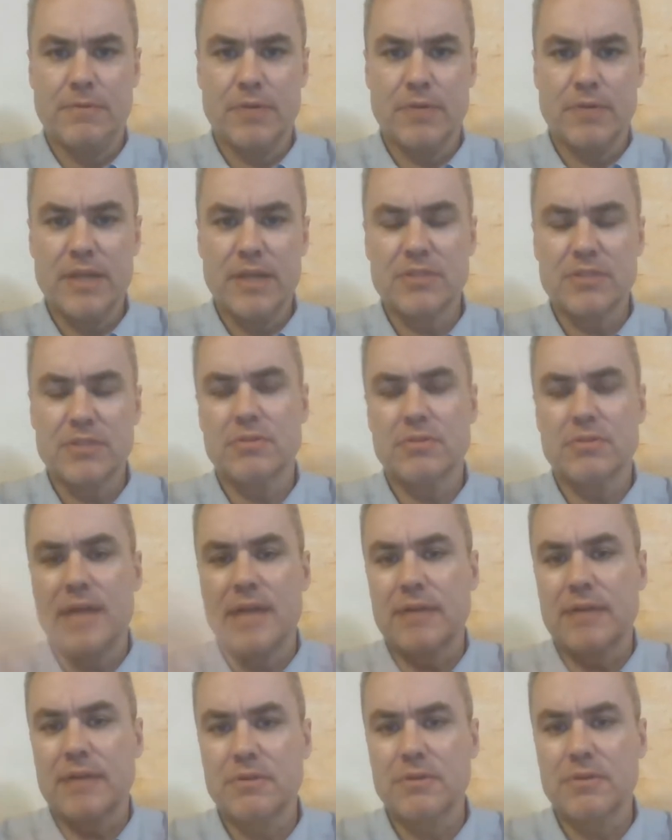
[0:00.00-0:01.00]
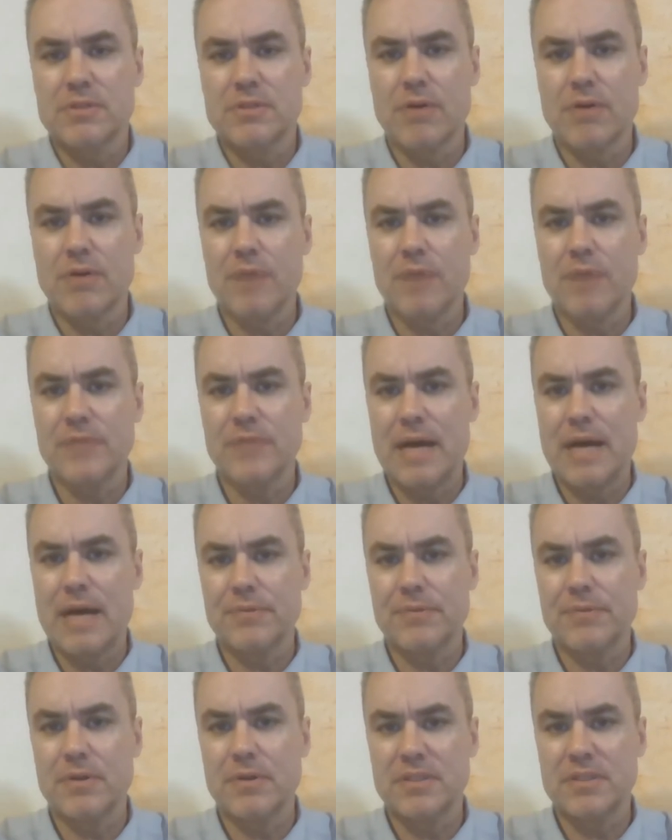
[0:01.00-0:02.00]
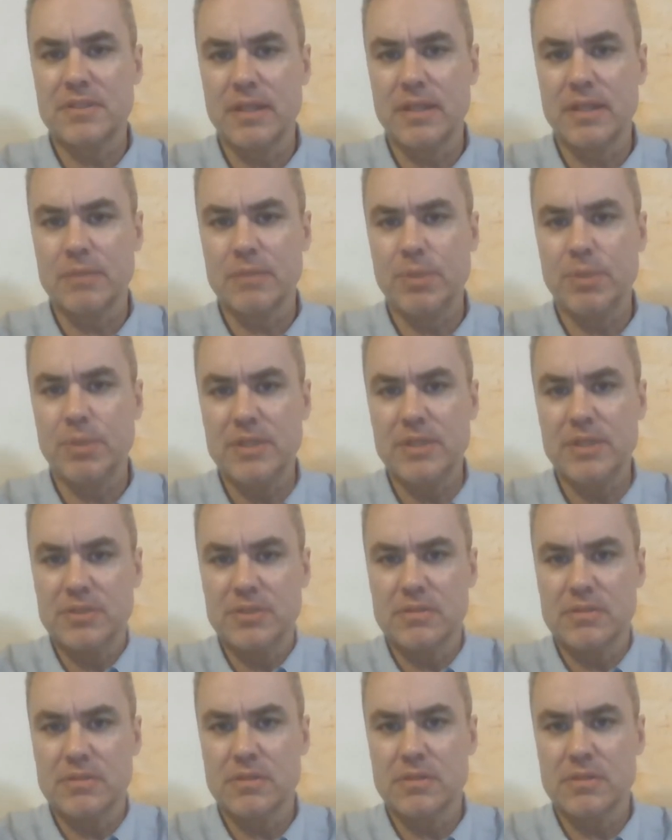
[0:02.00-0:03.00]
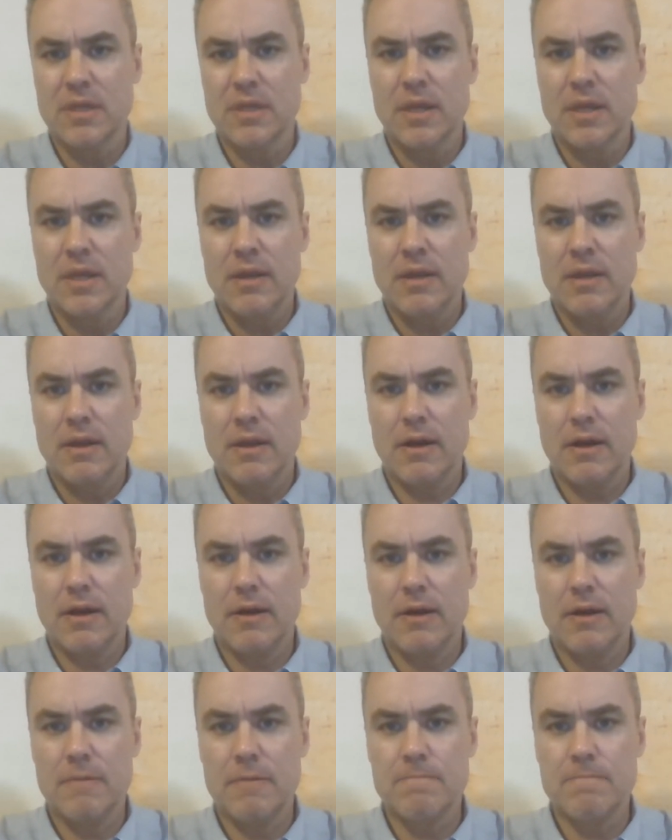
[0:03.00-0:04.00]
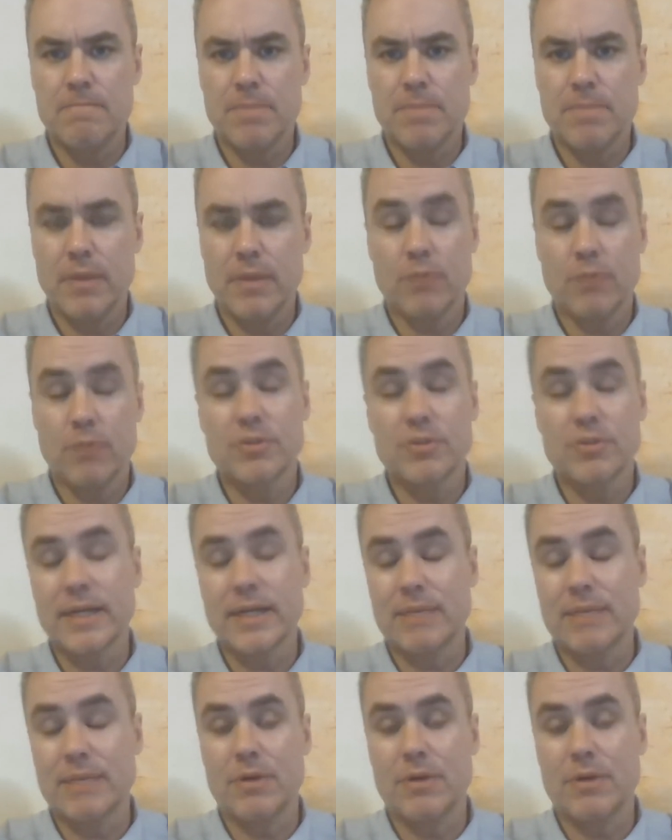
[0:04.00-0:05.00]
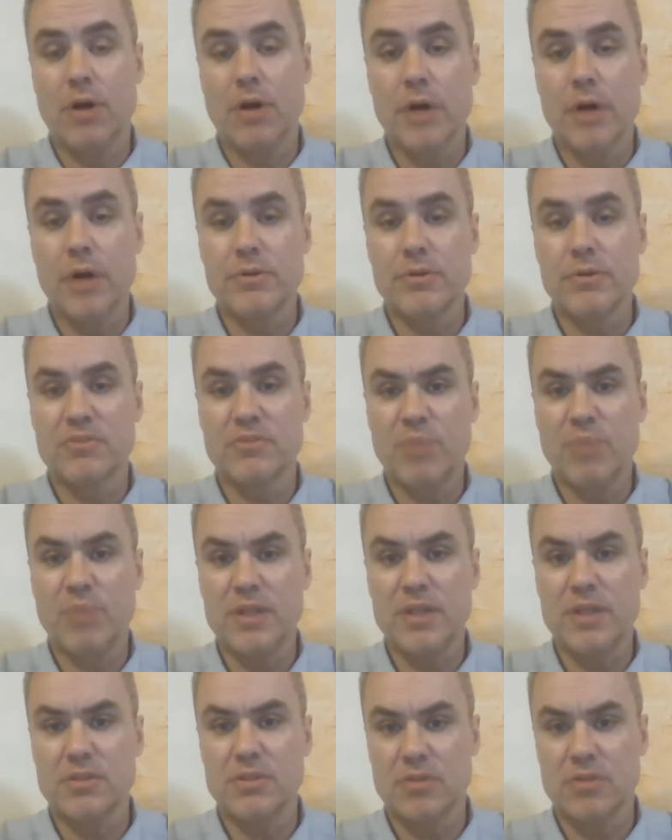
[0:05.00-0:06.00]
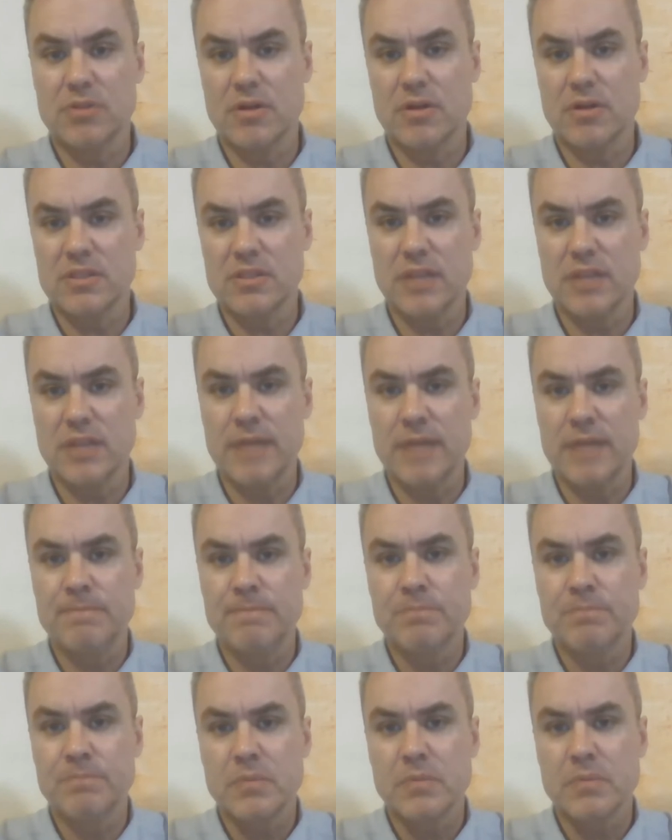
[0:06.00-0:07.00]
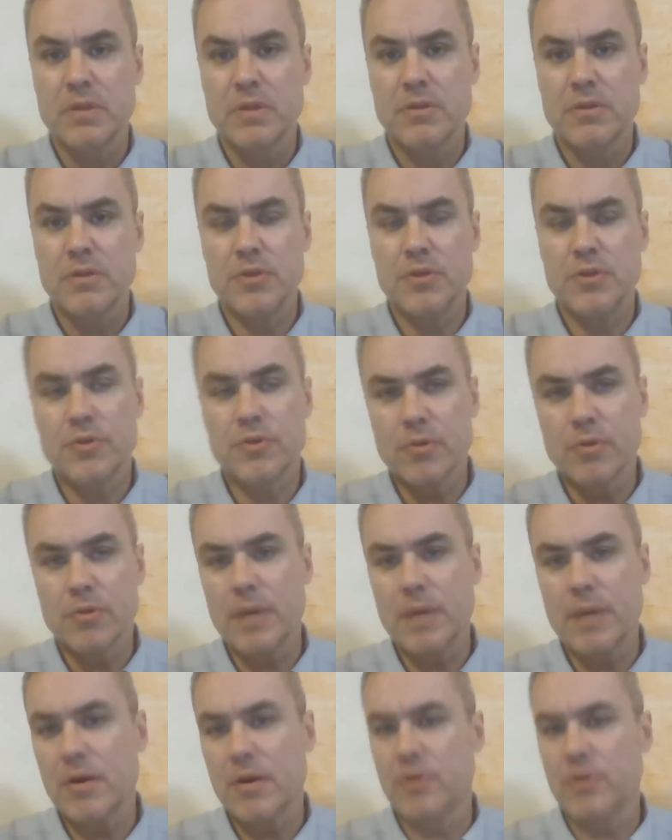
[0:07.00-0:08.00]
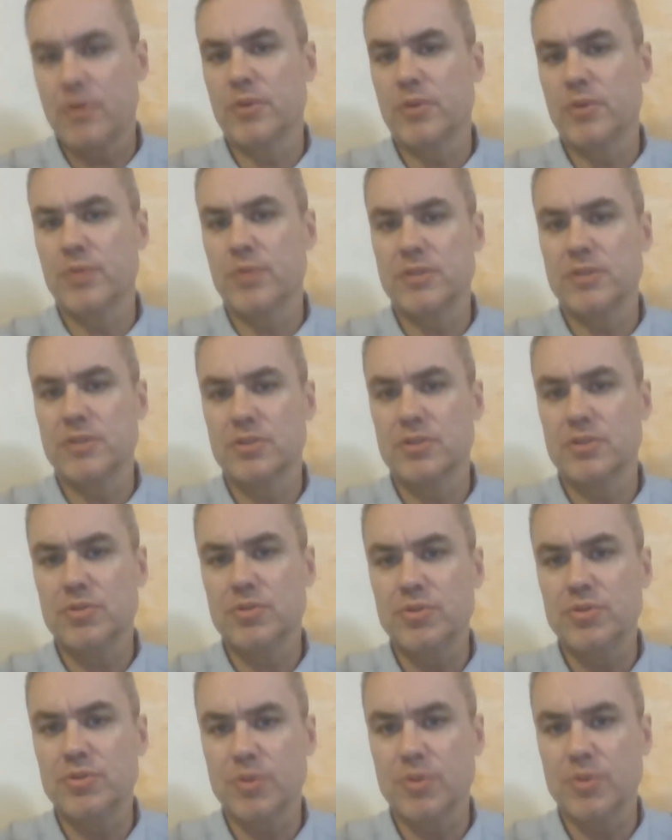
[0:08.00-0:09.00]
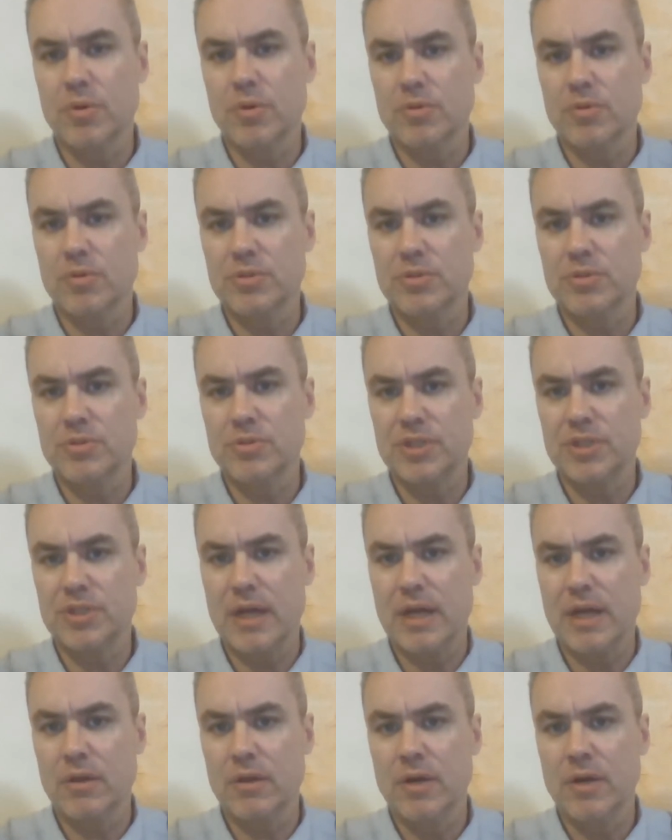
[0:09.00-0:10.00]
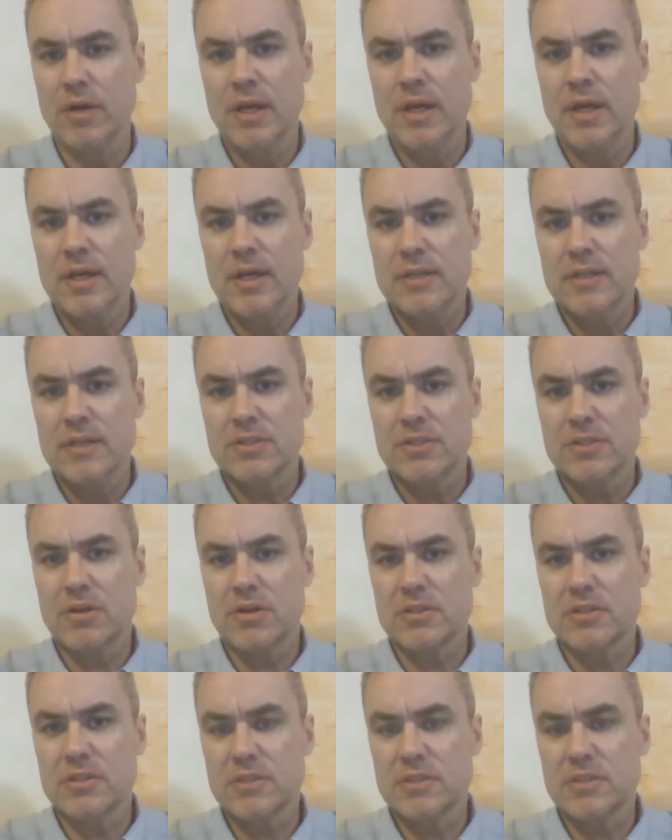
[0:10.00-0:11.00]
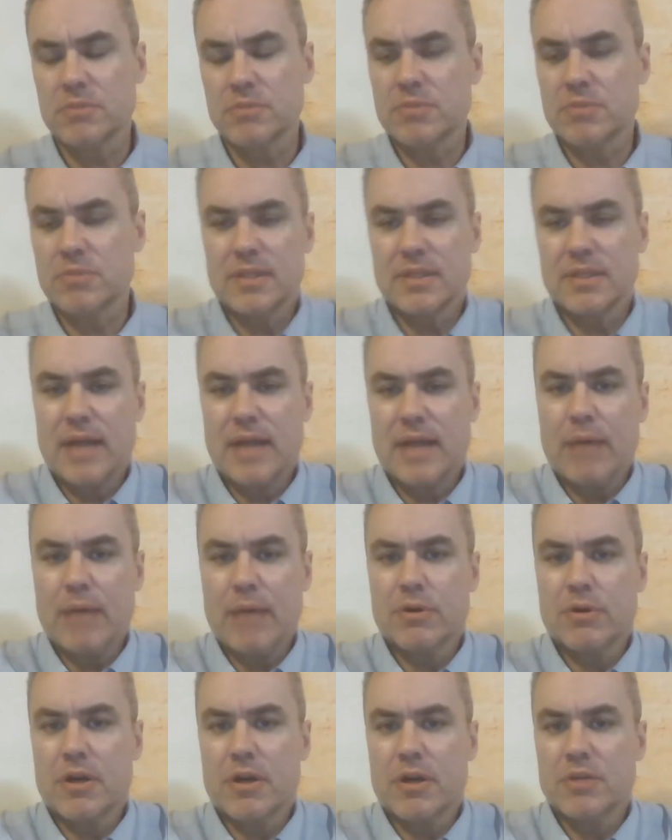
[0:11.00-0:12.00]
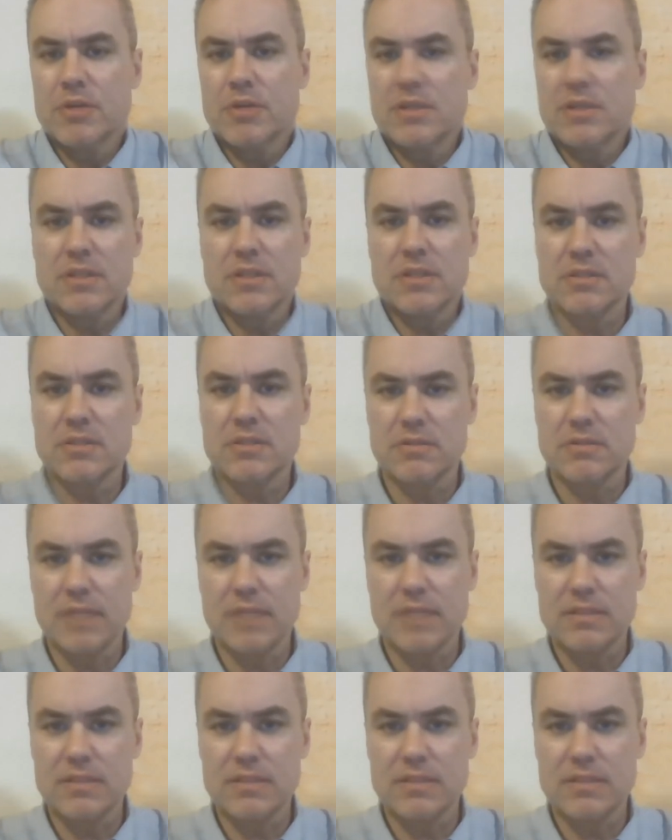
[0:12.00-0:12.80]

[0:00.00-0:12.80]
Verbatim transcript: Okay, so doctors are often out there telling patients, um, like we're talking about hundreds of patients on our site, your myocardial bridge is too short or too shallow to cause symptoms. And I would argue it doesn't.